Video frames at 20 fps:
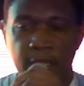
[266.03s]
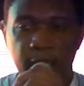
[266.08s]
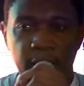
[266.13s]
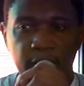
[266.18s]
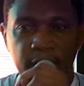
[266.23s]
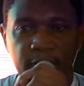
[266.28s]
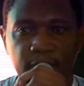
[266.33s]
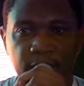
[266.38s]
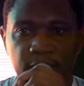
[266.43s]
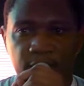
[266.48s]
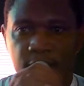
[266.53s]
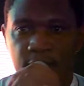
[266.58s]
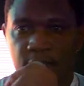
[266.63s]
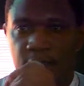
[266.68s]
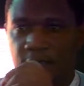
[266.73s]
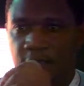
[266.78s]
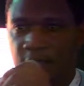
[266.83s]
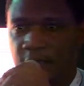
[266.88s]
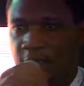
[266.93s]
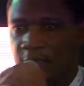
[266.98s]
And
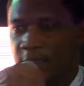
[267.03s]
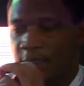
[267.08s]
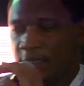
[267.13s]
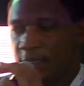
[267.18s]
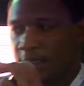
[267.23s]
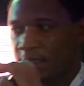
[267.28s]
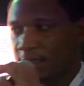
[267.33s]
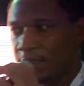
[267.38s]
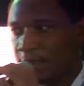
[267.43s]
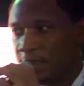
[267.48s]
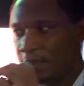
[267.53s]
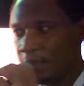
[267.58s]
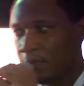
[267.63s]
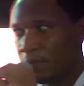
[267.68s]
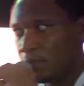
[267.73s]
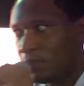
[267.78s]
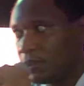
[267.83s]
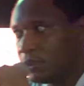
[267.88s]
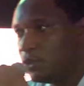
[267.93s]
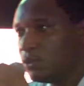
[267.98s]
then
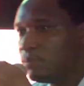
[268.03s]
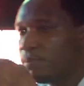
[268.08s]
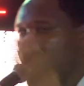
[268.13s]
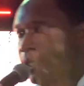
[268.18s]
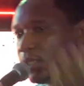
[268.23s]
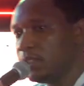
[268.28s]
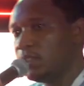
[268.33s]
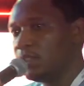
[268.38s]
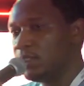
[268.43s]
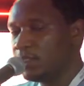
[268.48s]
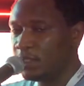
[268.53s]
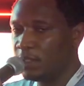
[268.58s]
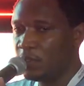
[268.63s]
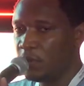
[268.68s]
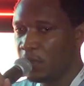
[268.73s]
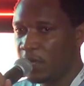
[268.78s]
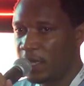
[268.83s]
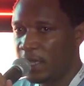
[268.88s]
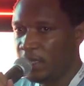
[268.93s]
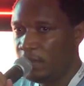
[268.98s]
once you package it in a
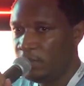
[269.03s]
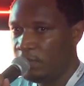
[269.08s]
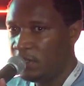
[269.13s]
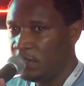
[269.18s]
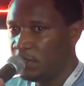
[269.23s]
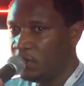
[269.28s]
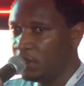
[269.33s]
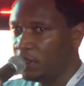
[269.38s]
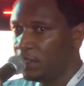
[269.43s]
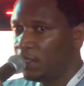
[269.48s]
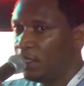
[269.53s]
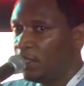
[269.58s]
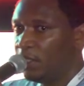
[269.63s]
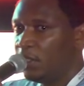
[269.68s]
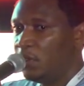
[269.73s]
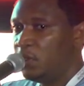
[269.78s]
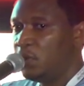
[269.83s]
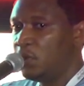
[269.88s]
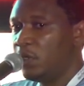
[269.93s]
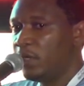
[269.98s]
Docker image,
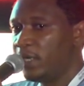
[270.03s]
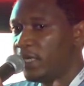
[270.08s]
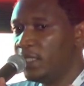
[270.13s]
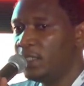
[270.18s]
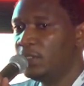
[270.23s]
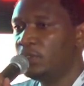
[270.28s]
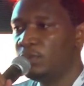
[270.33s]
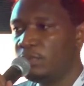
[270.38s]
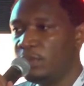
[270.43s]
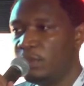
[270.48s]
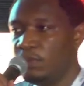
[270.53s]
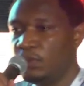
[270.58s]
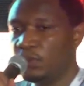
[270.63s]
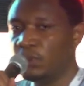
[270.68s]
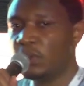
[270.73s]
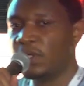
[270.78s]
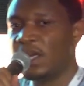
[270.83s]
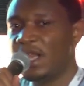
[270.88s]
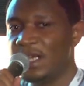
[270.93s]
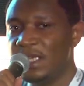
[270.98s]
you are ready to be able
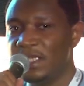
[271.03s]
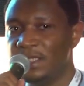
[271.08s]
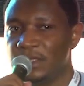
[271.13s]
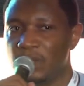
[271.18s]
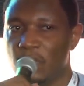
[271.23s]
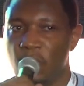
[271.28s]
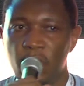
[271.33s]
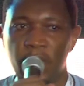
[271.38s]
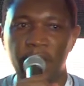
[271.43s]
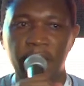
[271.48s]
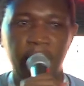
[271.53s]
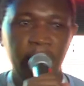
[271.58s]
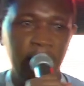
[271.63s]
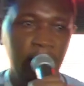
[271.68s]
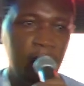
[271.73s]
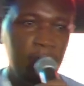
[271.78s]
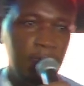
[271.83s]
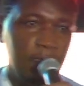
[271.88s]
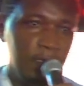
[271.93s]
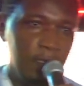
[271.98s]
to run it on
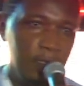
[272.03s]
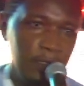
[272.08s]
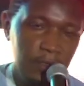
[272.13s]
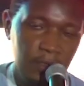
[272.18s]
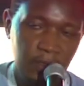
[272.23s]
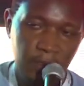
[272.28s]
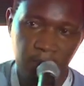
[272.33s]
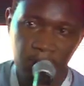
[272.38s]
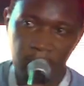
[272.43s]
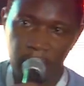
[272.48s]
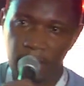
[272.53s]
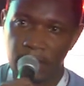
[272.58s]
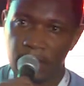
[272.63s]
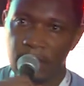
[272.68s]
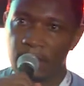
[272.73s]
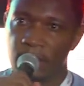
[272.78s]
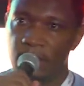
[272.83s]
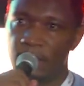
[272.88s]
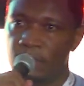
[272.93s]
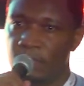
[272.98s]
any
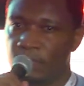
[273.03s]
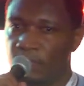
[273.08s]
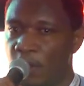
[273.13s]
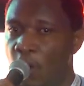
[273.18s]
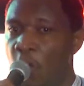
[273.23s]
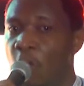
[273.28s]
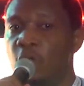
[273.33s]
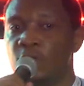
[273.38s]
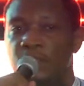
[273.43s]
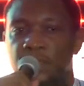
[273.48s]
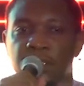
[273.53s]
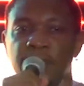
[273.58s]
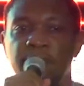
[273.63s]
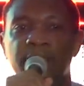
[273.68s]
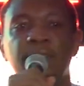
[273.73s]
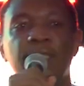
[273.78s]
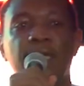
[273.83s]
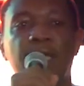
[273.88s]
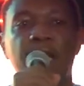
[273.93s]
host in the